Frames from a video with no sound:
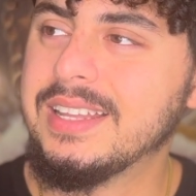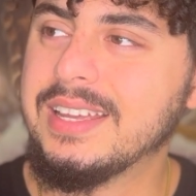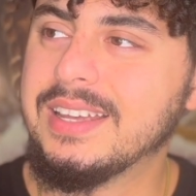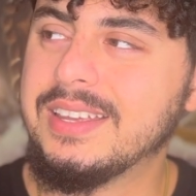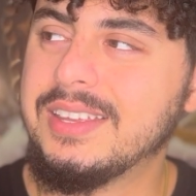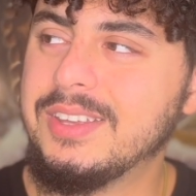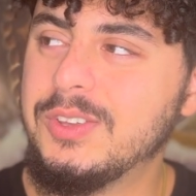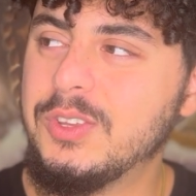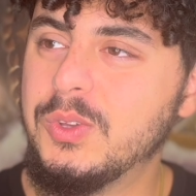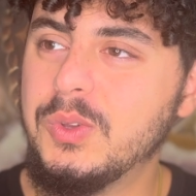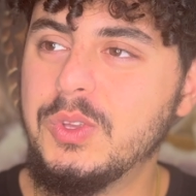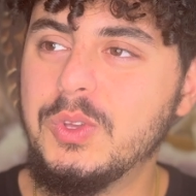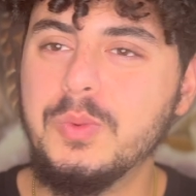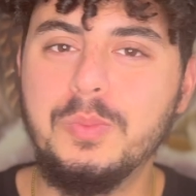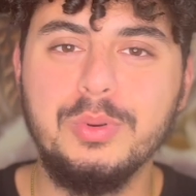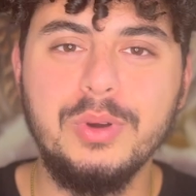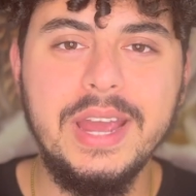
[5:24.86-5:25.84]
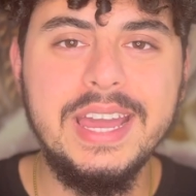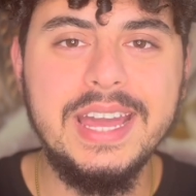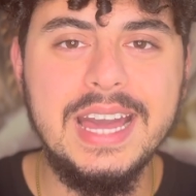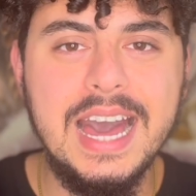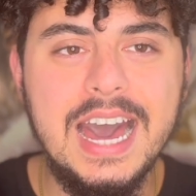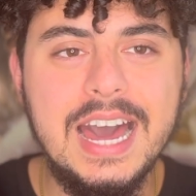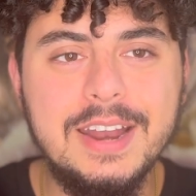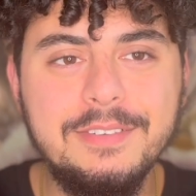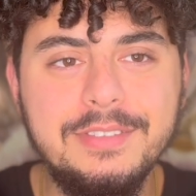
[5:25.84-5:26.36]
you break
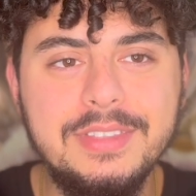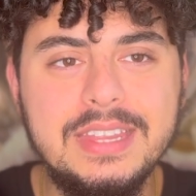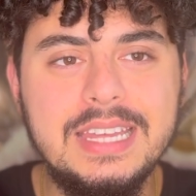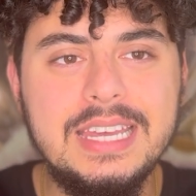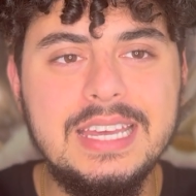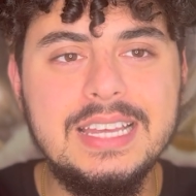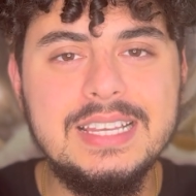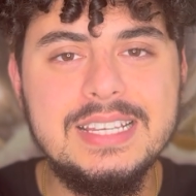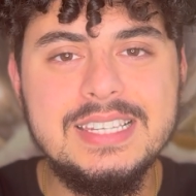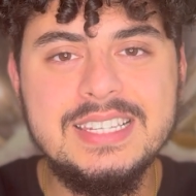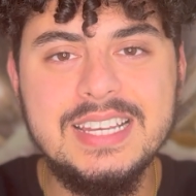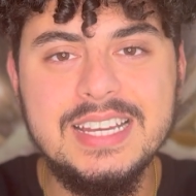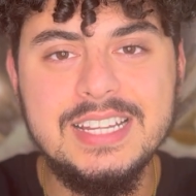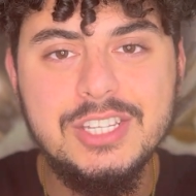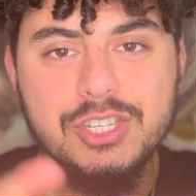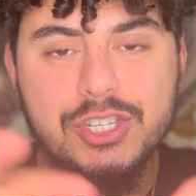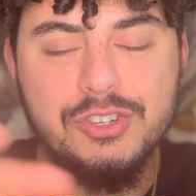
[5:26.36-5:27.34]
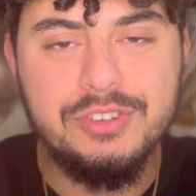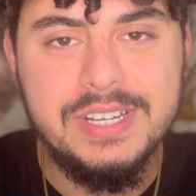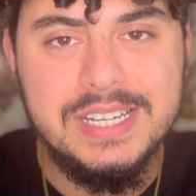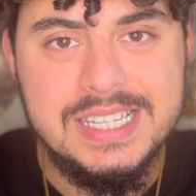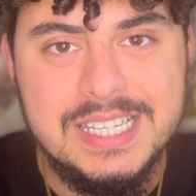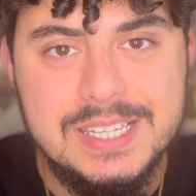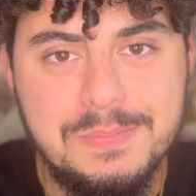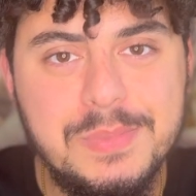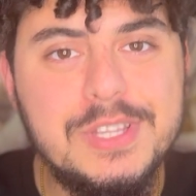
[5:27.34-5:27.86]
out of the sensory
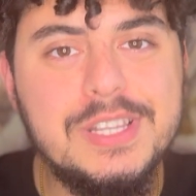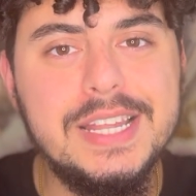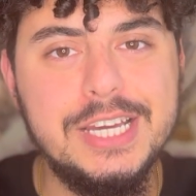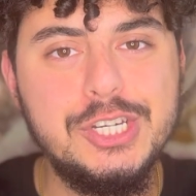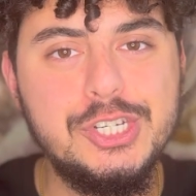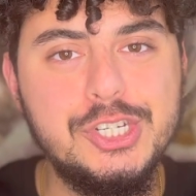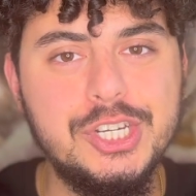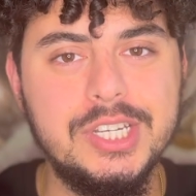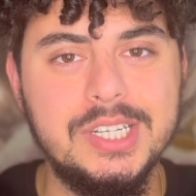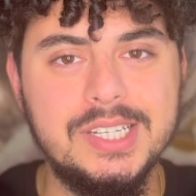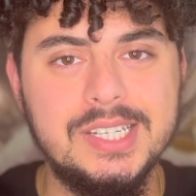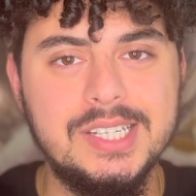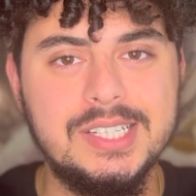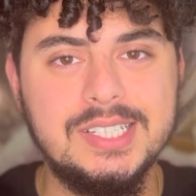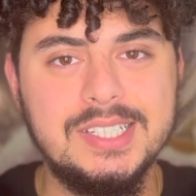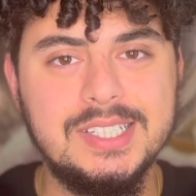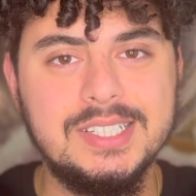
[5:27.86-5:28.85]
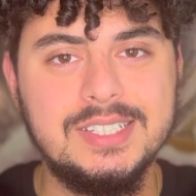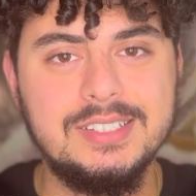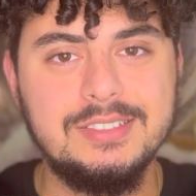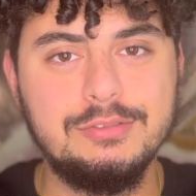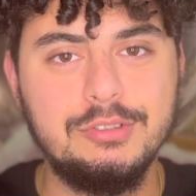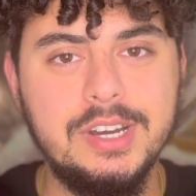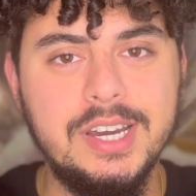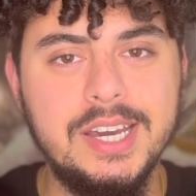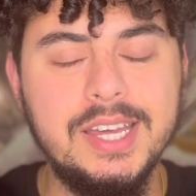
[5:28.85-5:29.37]
simulation,
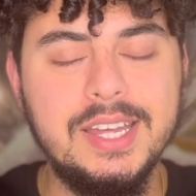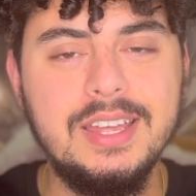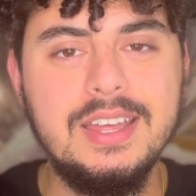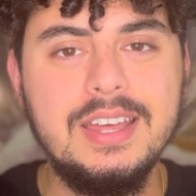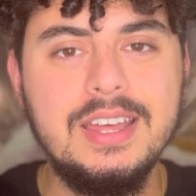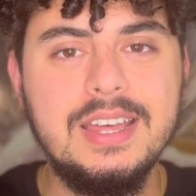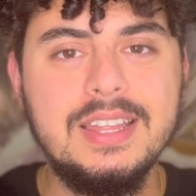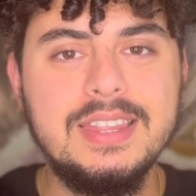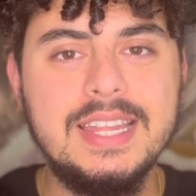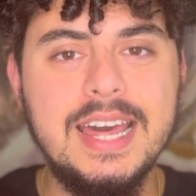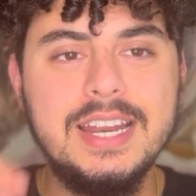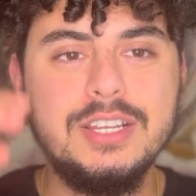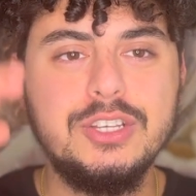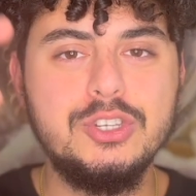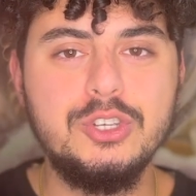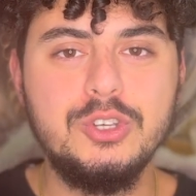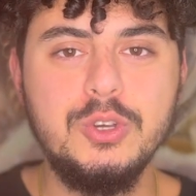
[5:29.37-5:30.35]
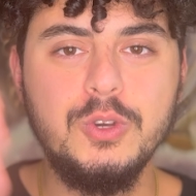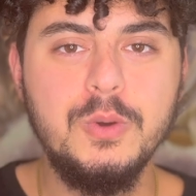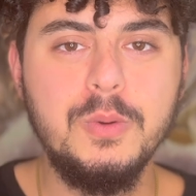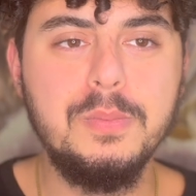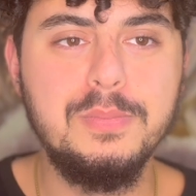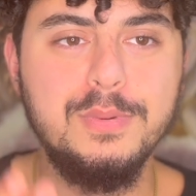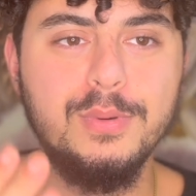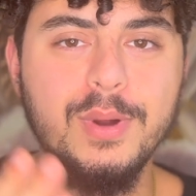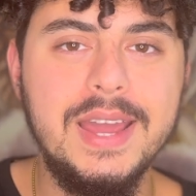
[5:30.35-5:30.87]
right? That is you
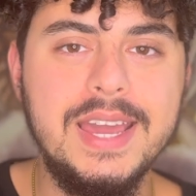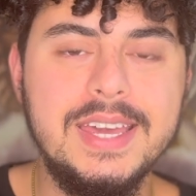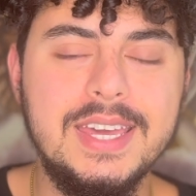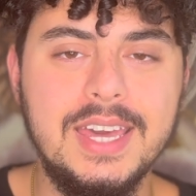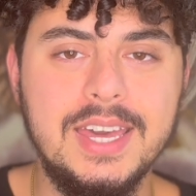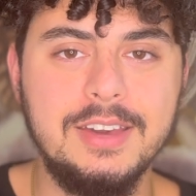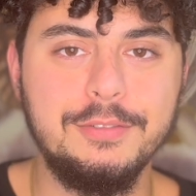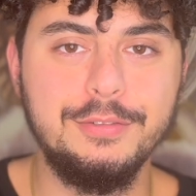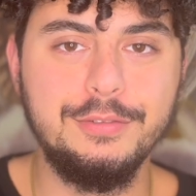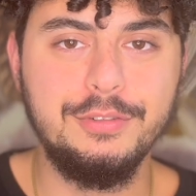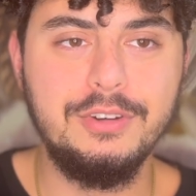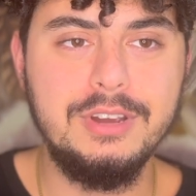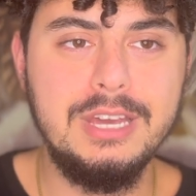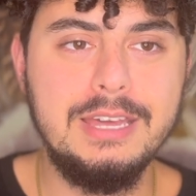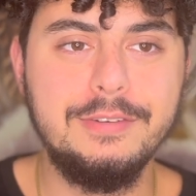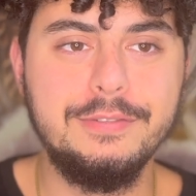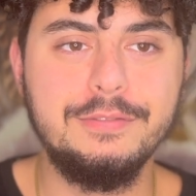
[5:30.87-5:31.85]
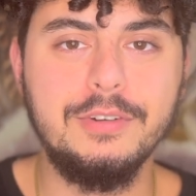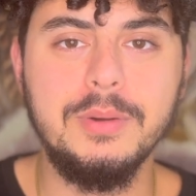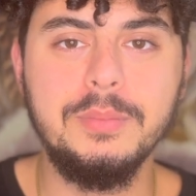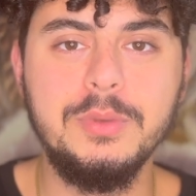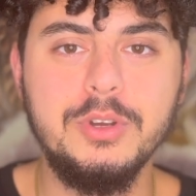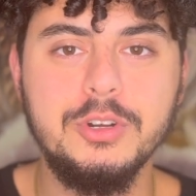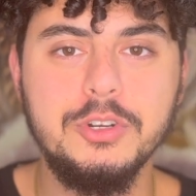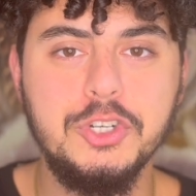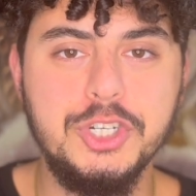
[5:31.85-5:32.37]
breaking free from
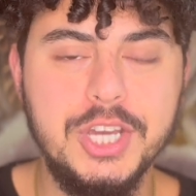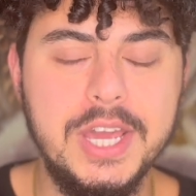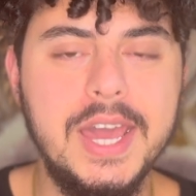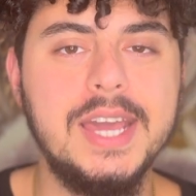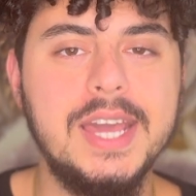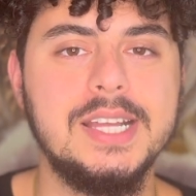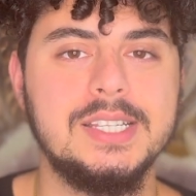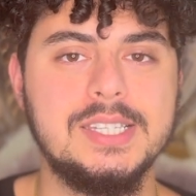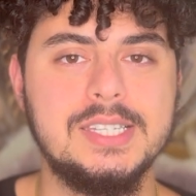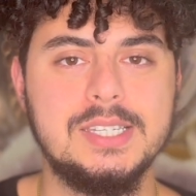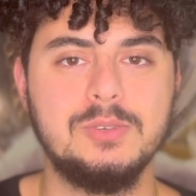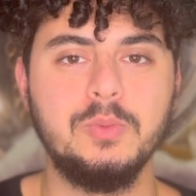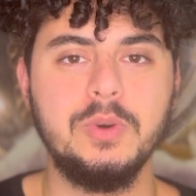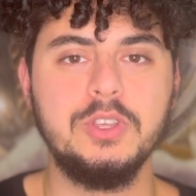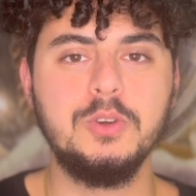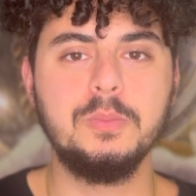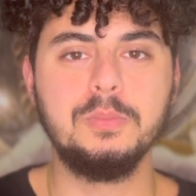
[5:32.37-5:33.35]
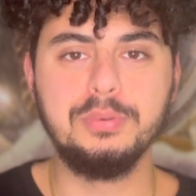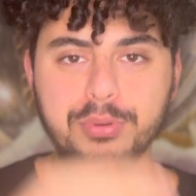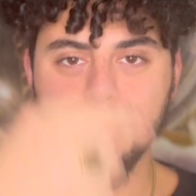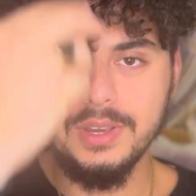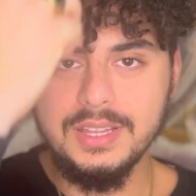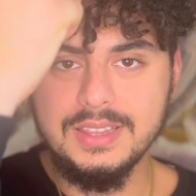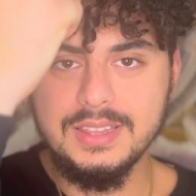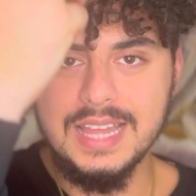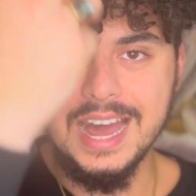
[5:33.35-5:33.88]
your chains. When you
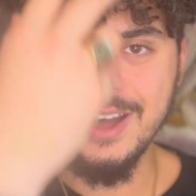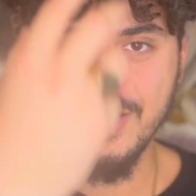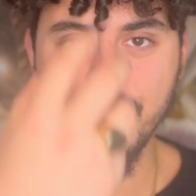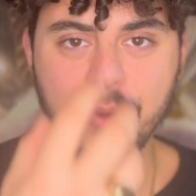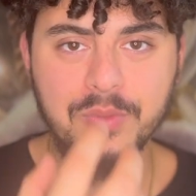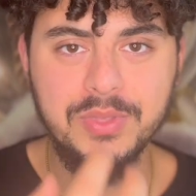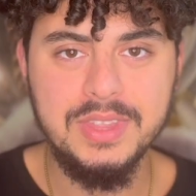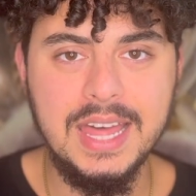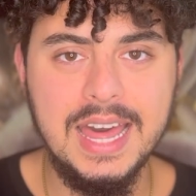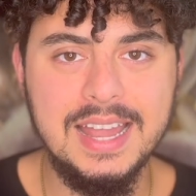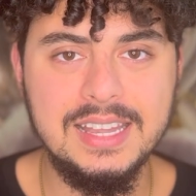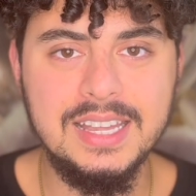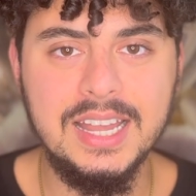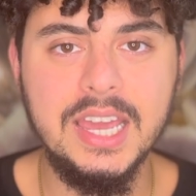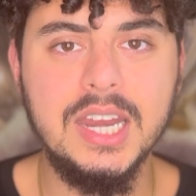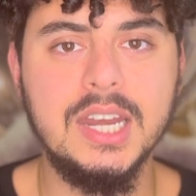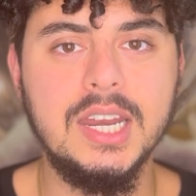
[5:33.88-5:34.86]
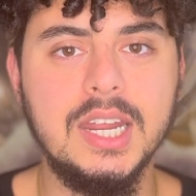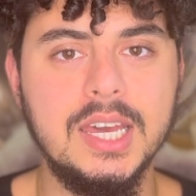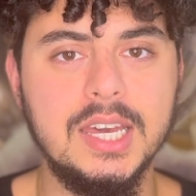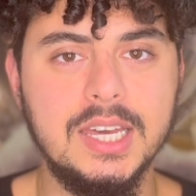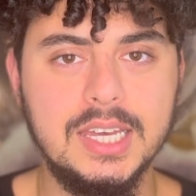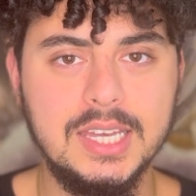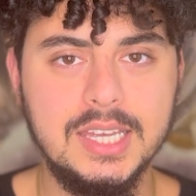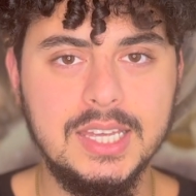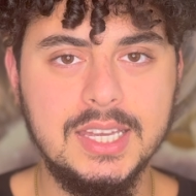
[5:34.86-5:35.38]
bring down that lightning,
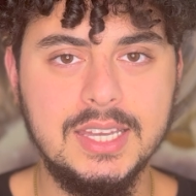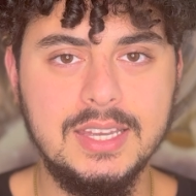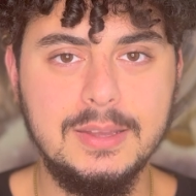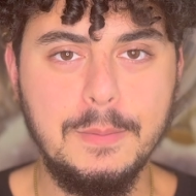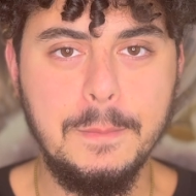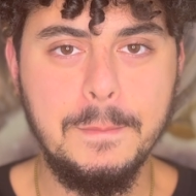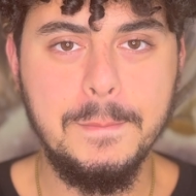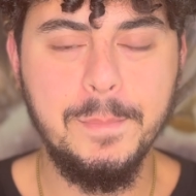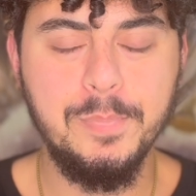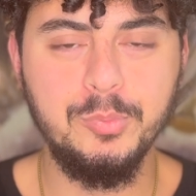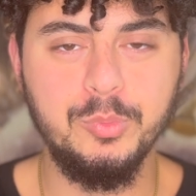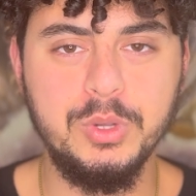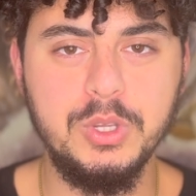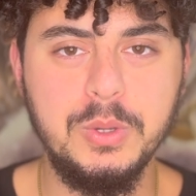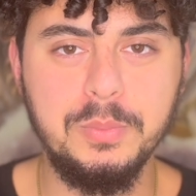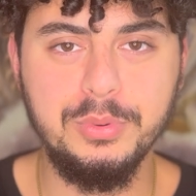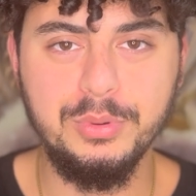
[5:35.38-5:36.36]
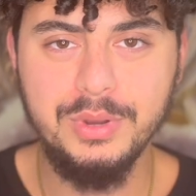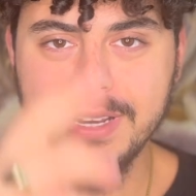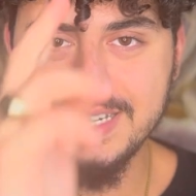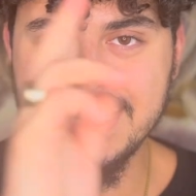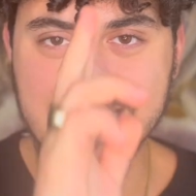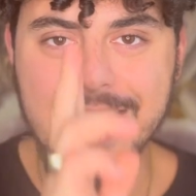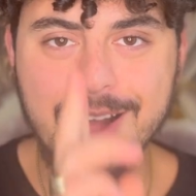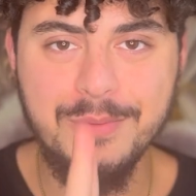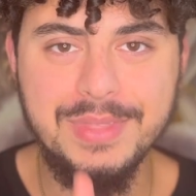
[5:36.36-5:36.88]
when you bring
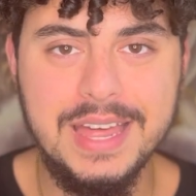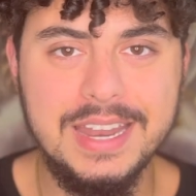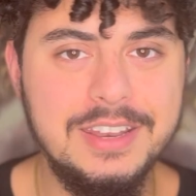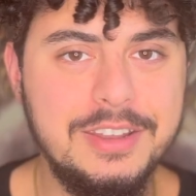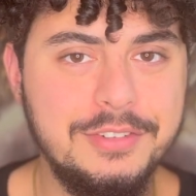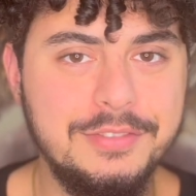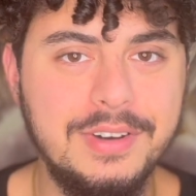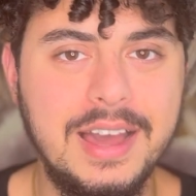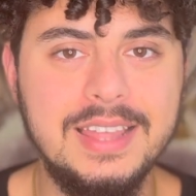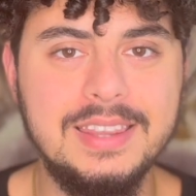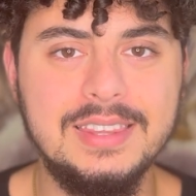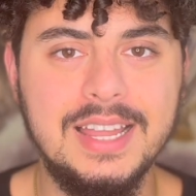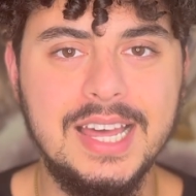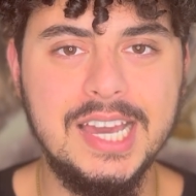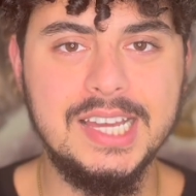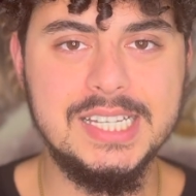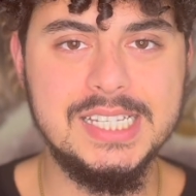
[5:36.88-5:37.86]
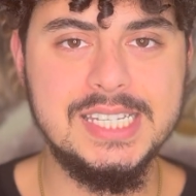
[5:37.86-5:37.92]
down that divine light,